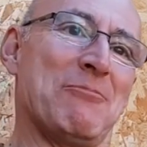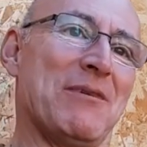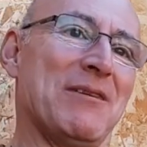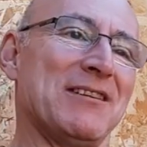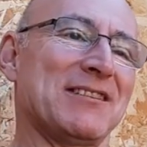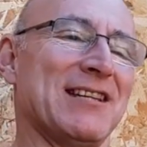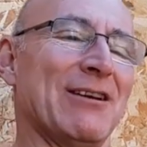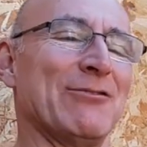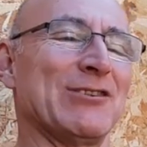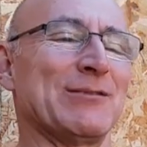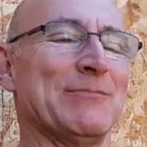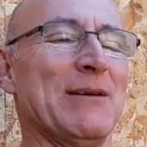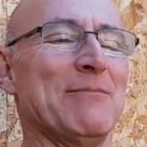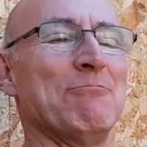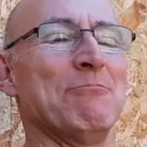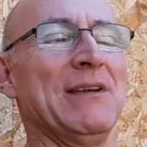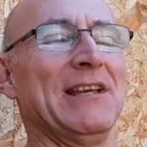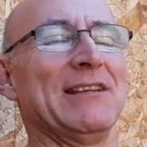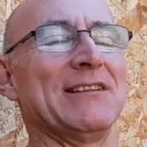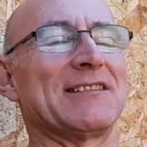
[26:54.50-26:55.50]
Sounds a bit
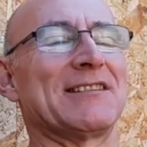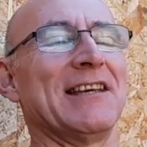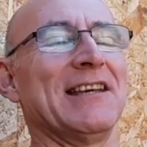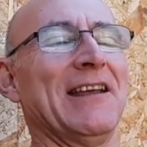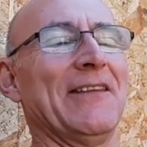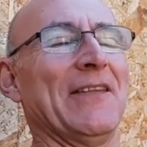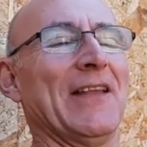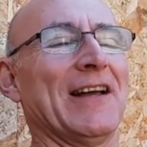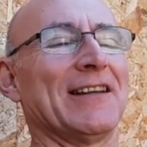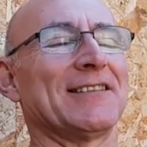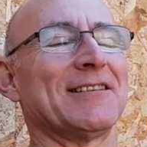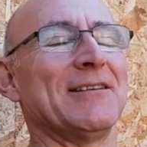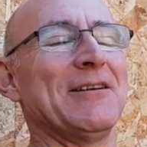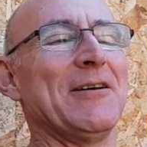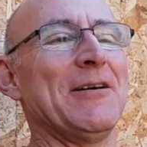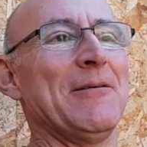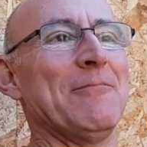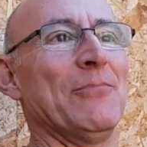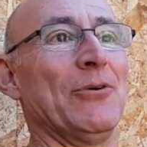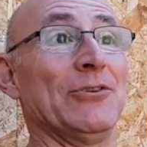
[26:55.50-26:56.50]
mean saying that,
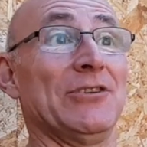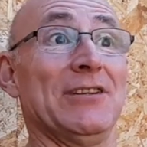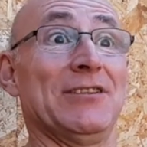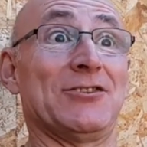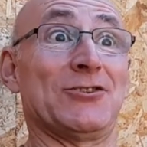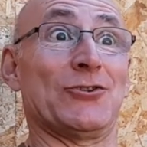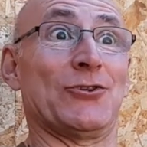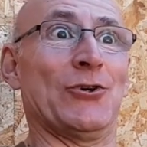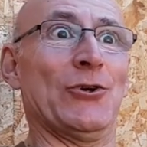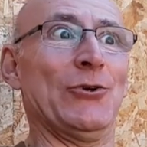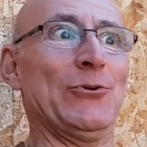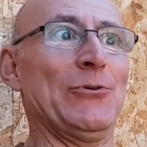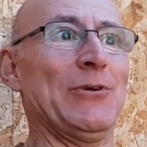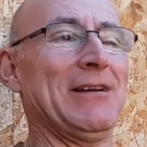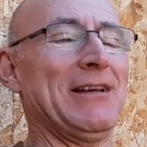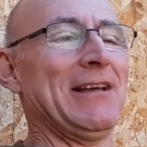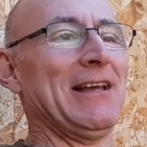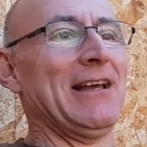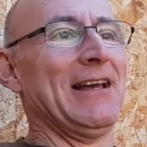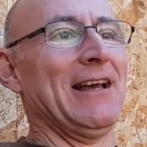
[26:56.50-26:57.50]
but it's true.
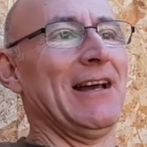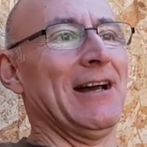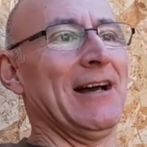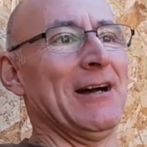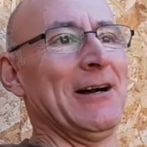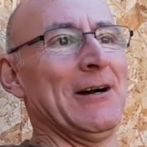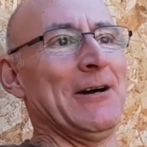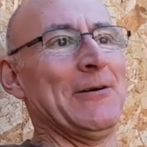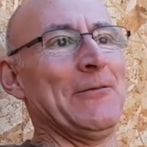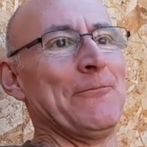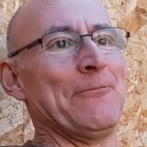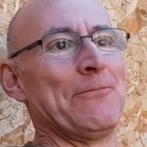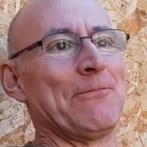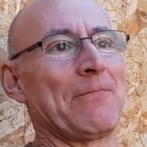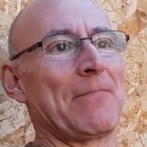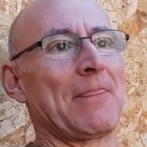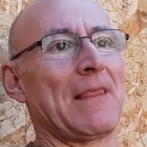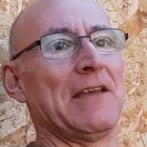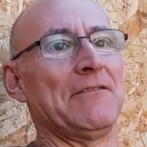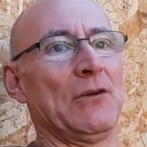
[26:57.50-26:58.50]

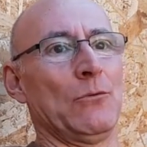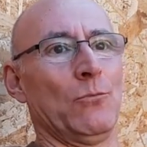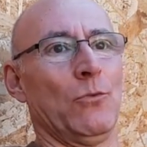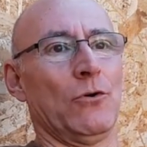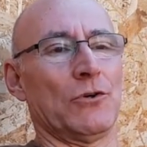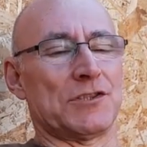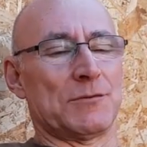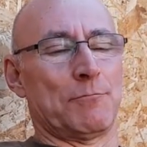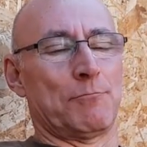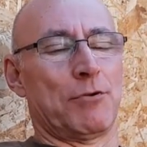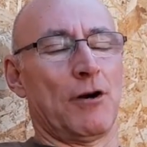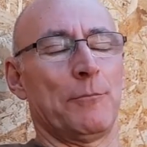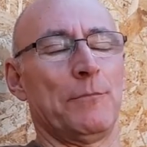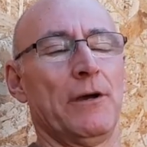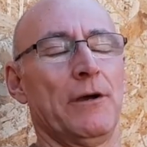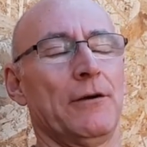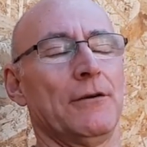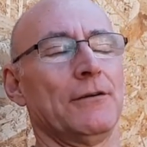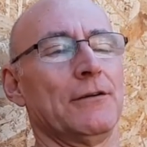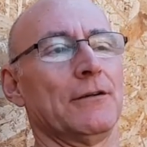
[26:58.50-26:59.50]
If it was
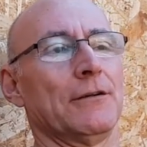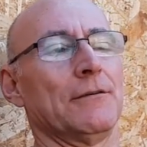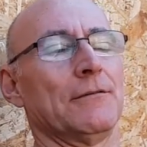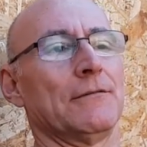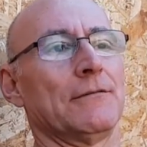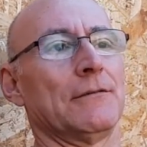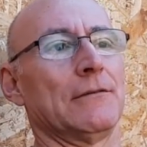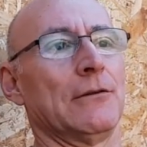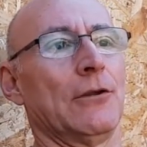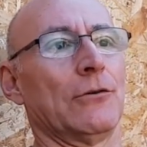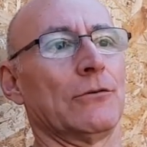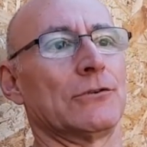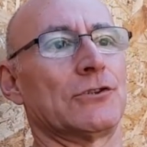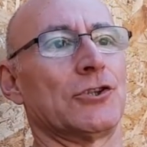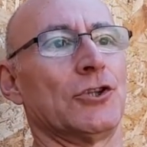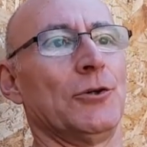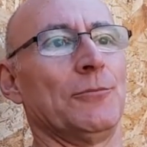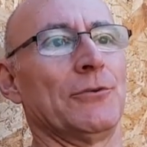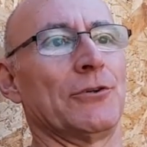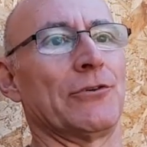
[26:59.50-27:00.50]
proper
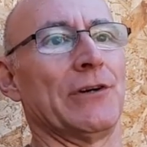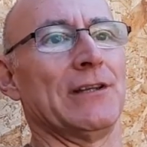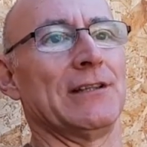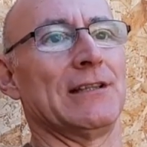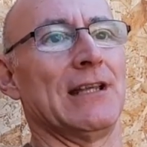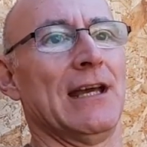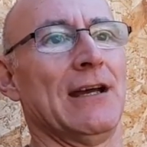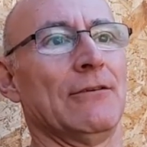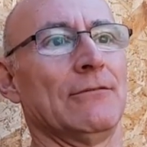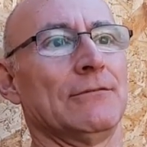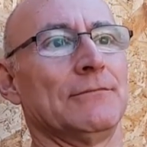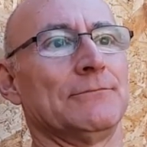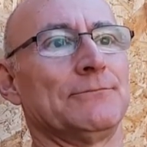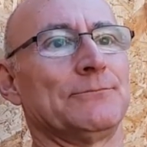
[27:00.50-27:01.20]
long-term grid down,